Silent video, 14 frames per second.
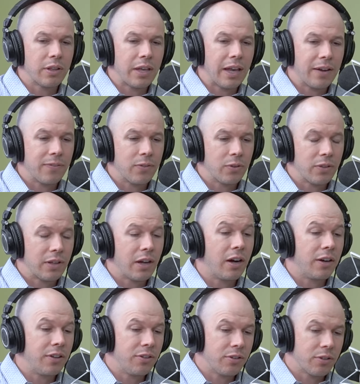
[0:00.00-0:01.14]
shortly
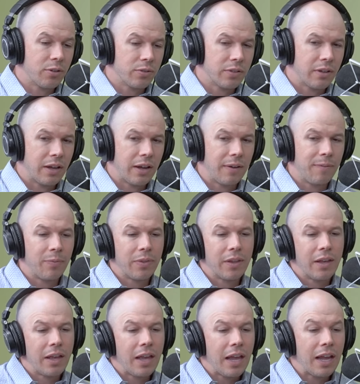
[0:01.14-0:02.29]
after the audio goes
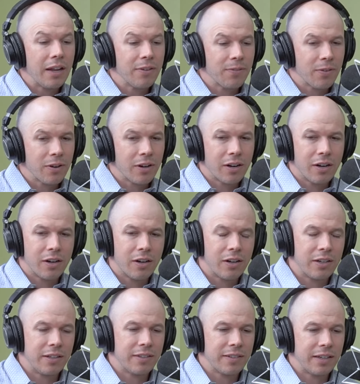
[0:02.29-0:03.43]
live. And for
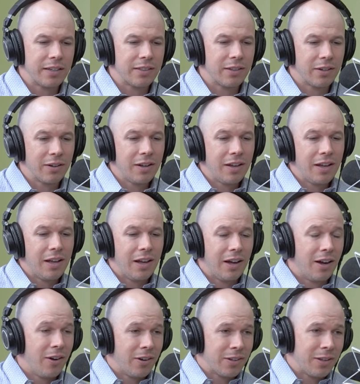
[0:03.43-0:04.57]
our, audience out there,
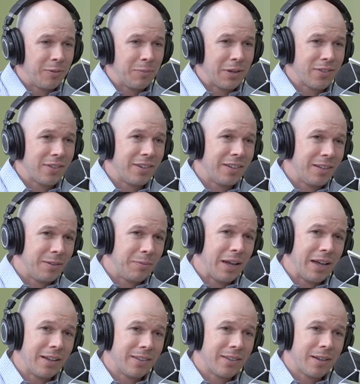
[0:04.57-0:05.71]
uh, Hongyi mentioned
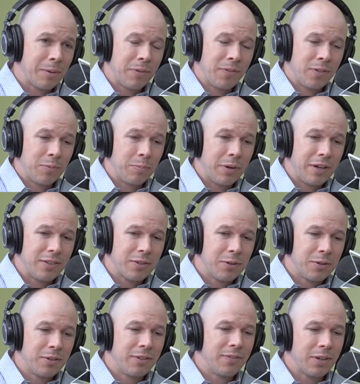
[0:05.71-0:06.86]
he had a couple of his
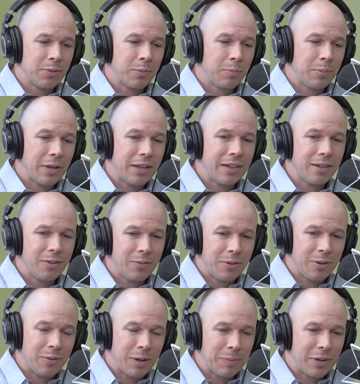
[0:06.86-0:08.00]
buddies going to investment
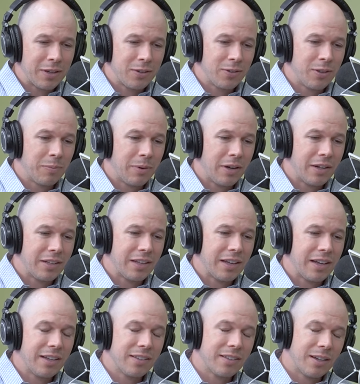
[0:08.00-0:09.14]
banking. Well, I'm not doing the
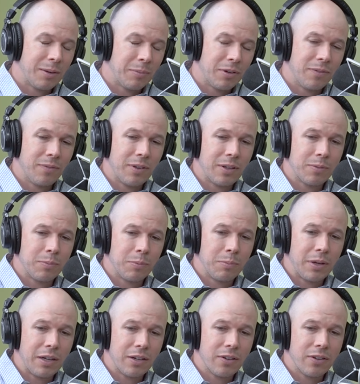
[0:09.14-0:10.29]
podcast, I'm an
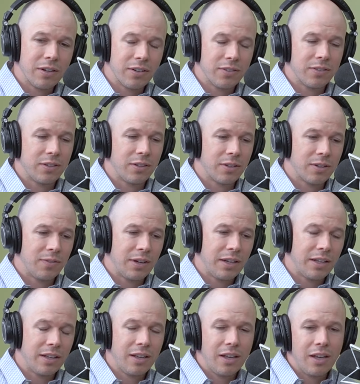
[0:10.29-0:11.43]
investment banker here in
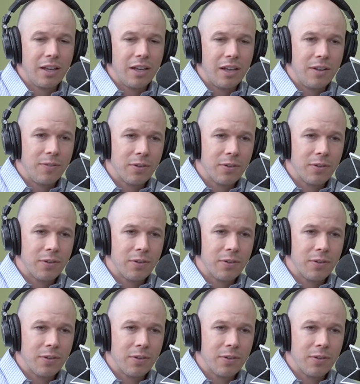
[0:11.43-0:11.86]
Silicon Valley.